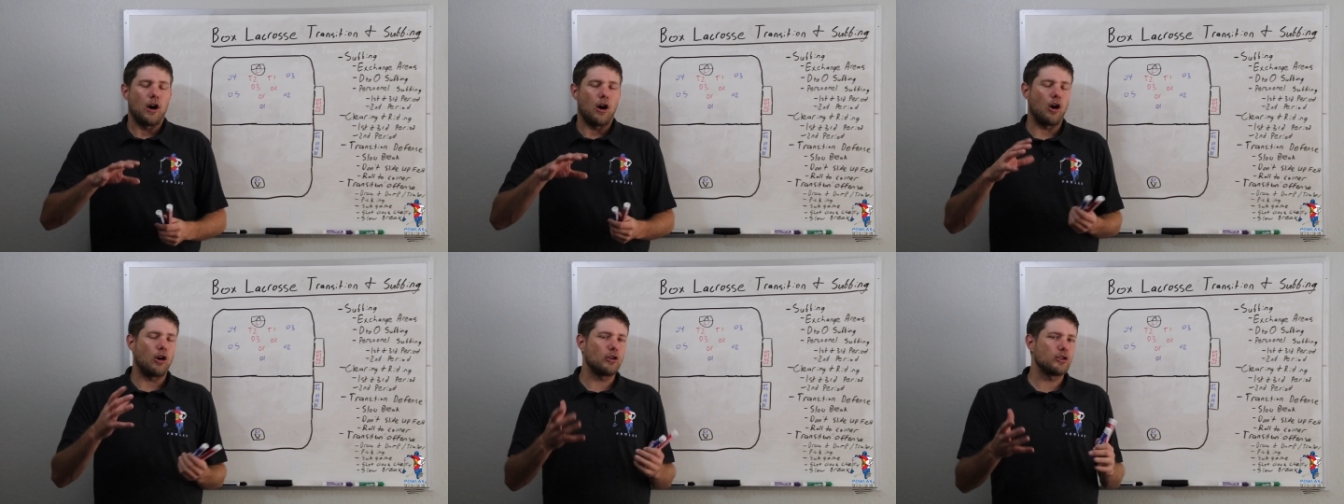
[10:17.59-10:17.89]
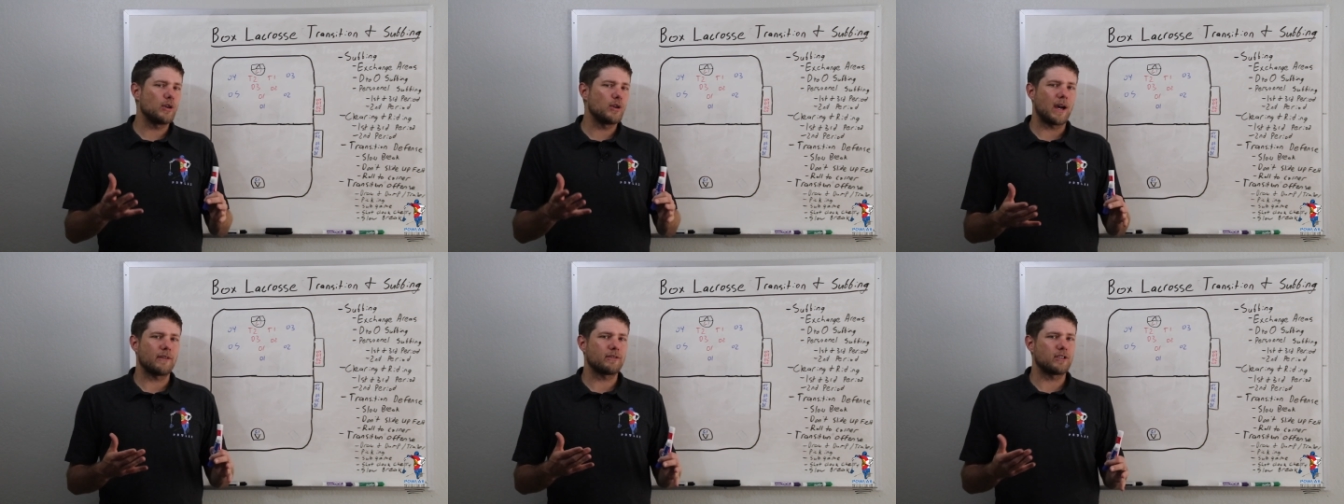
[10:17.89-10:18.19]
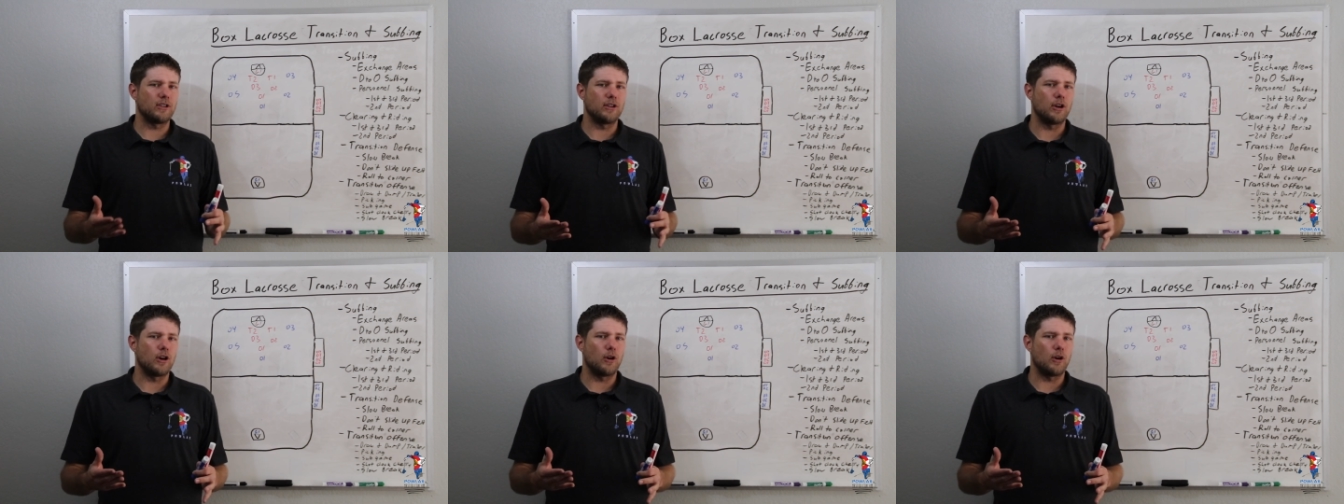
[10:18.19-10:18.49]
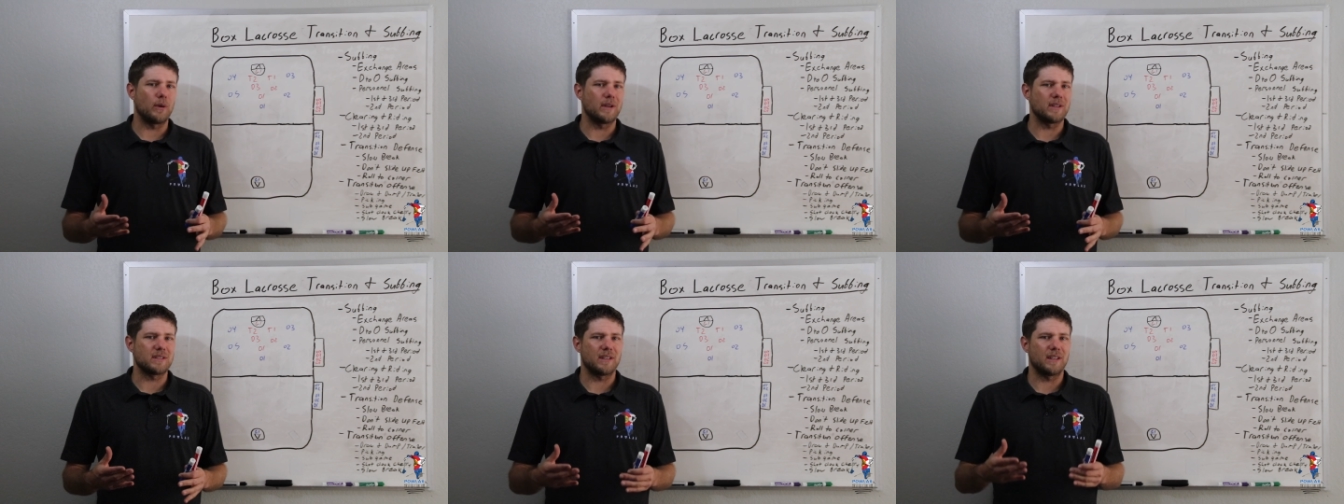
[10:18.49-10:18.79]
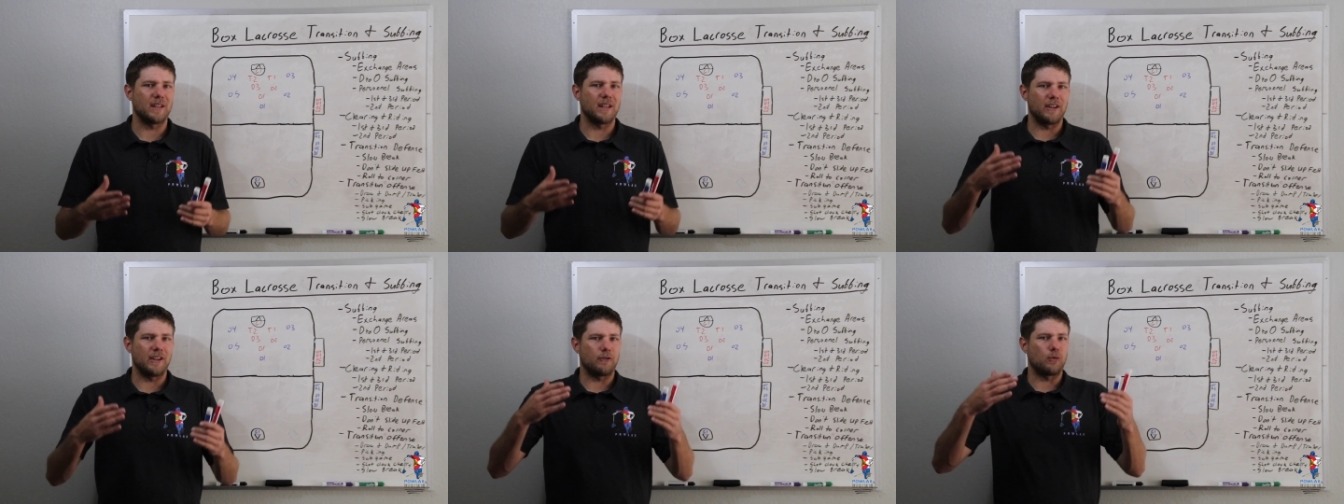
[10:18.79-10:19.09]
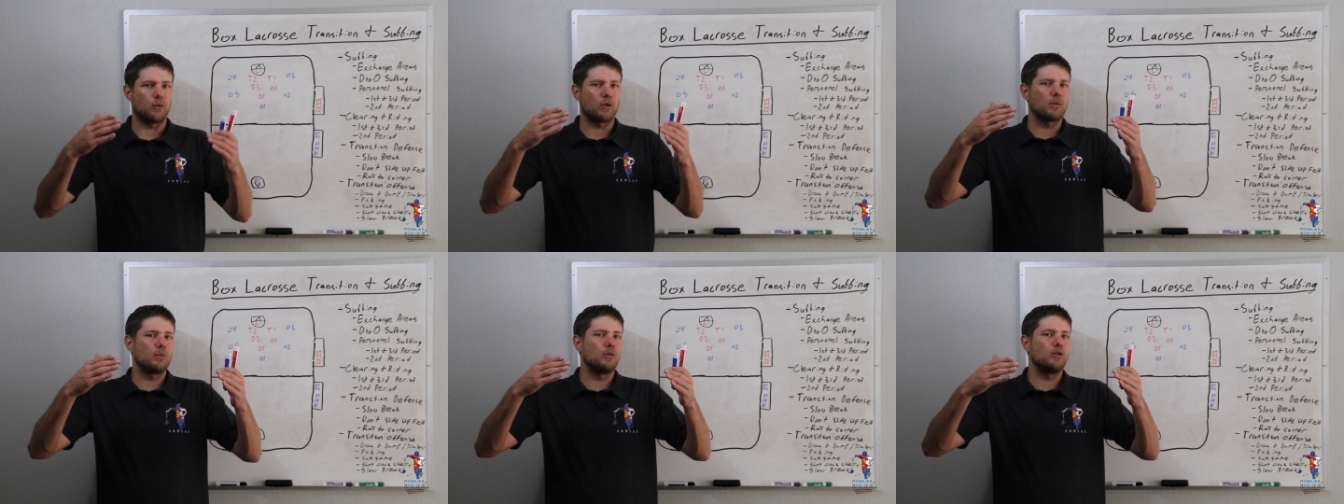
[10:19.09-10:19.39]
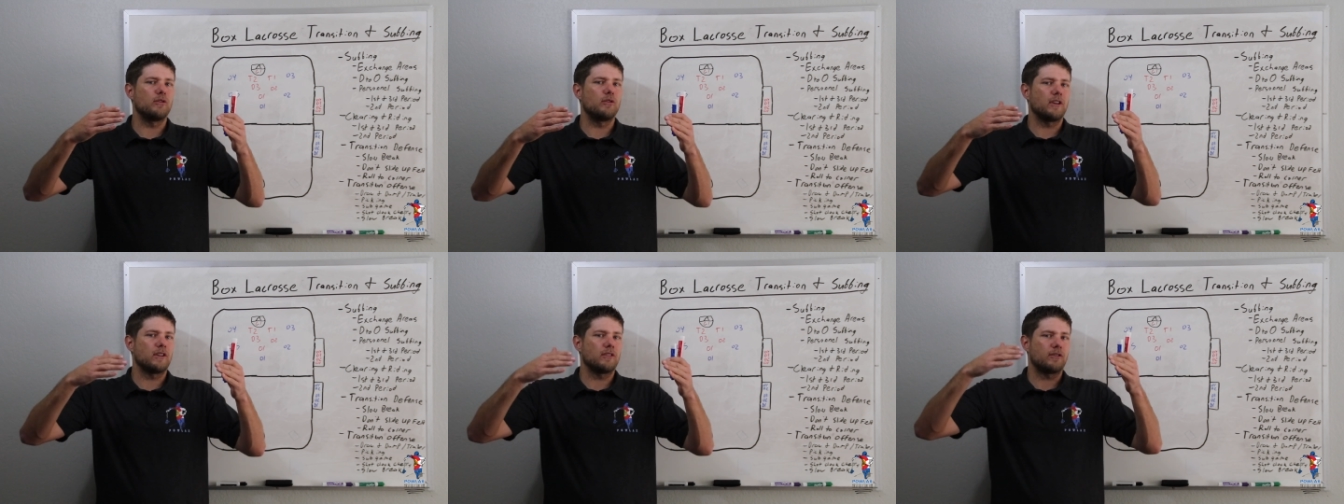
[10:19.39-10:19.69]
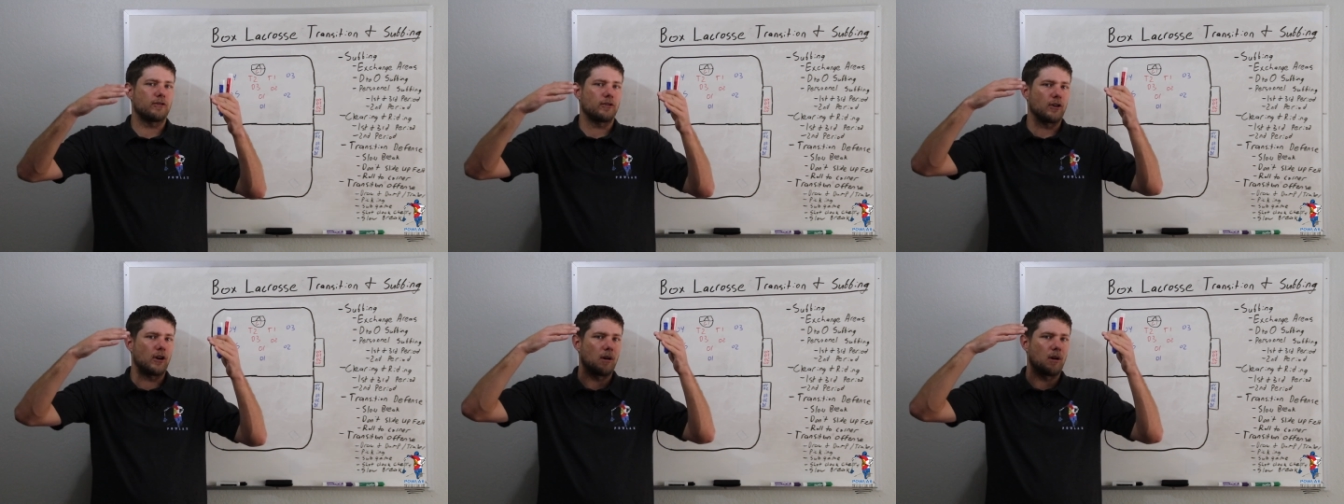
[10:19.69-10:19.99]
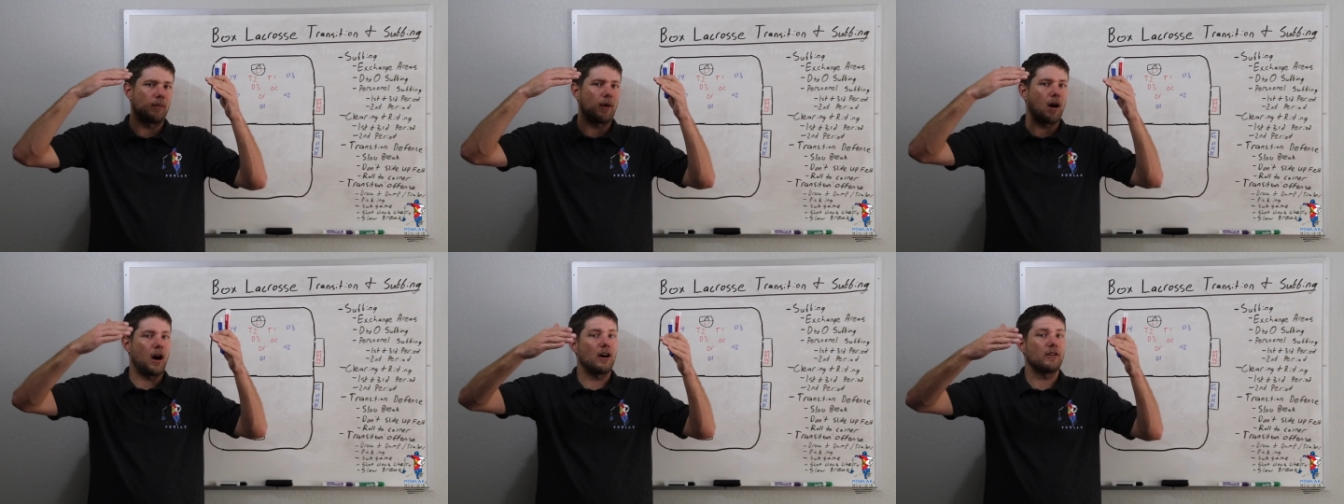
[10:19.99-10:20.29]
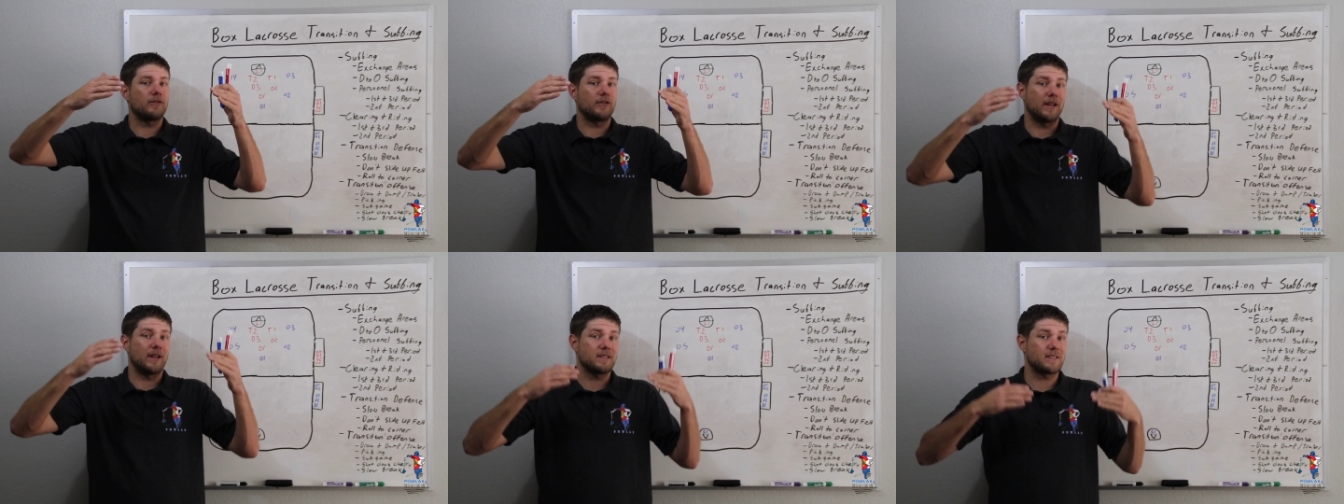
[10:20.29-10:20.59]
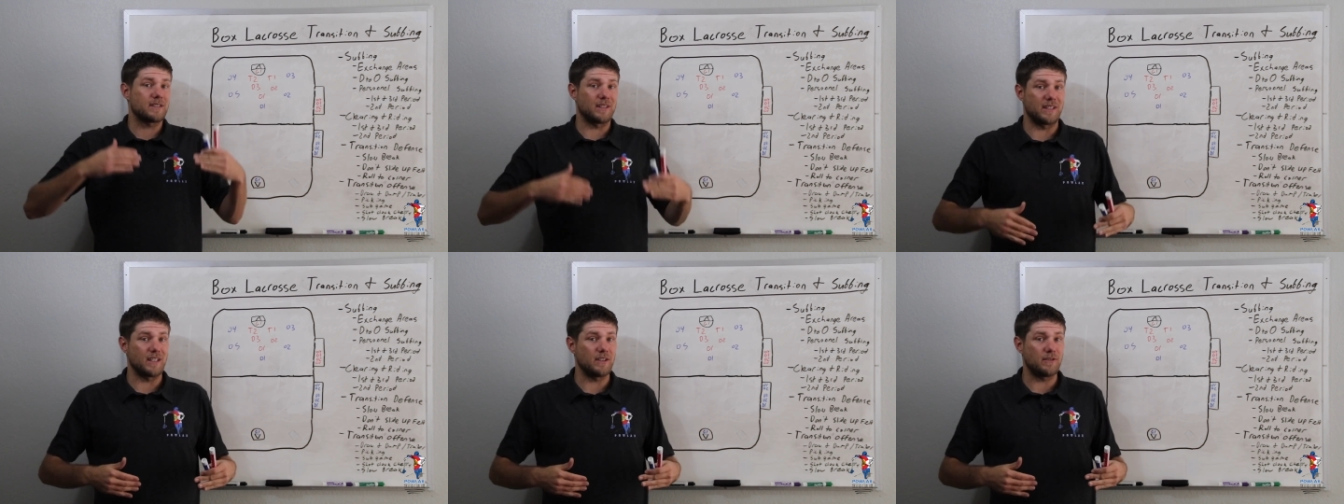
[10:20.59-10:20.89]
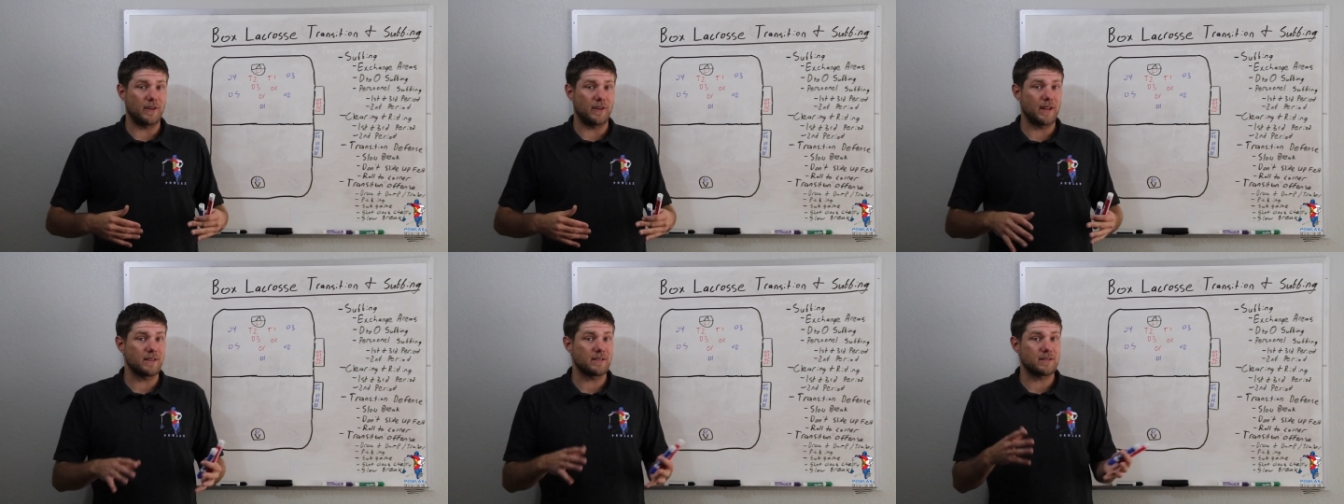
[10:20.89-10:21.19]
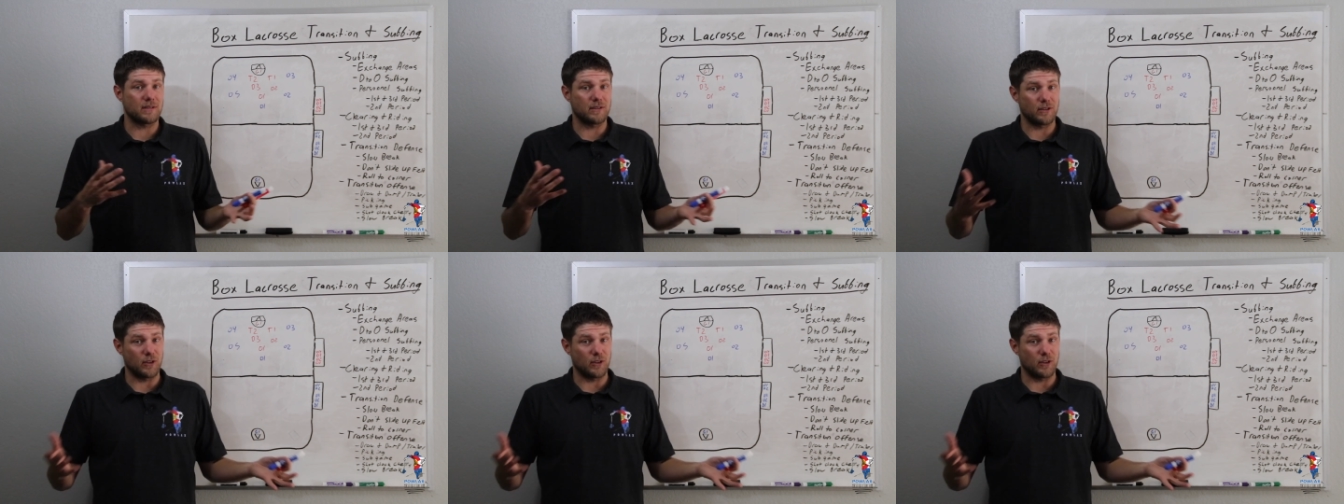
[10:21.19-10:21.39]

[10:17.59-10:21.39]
all you have to know is that if we're moving from offense to defense,